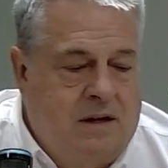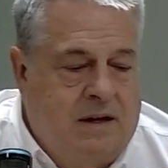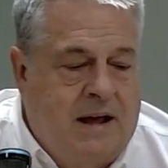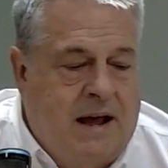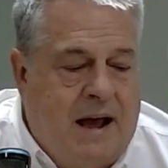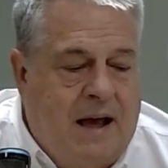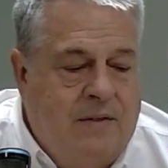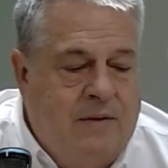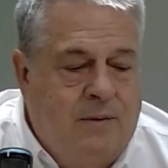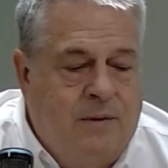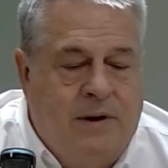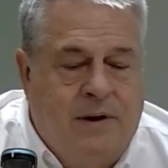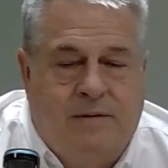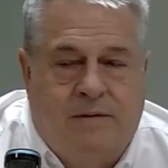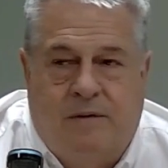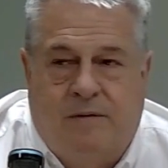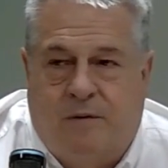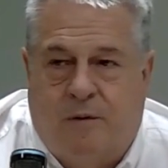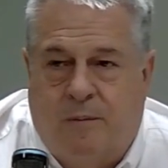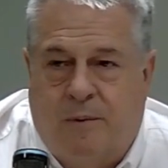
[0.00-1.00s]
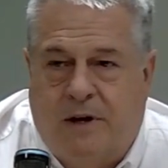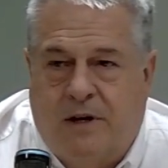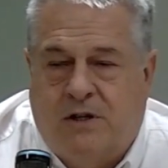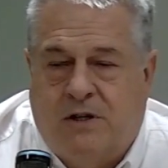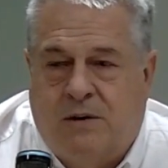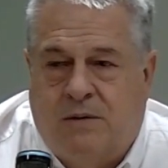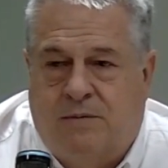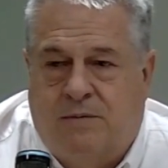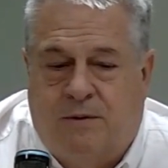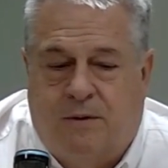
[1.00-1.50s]
gathering of
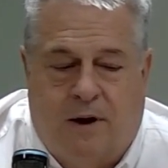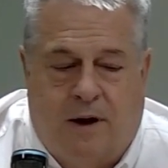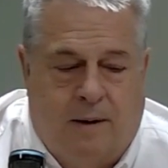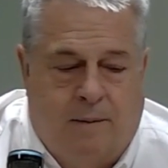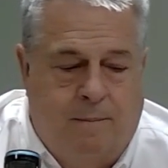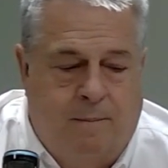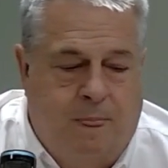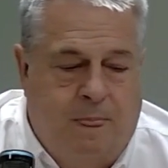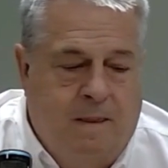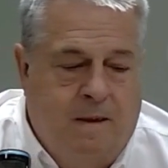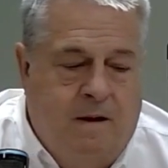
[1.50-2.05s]
information from.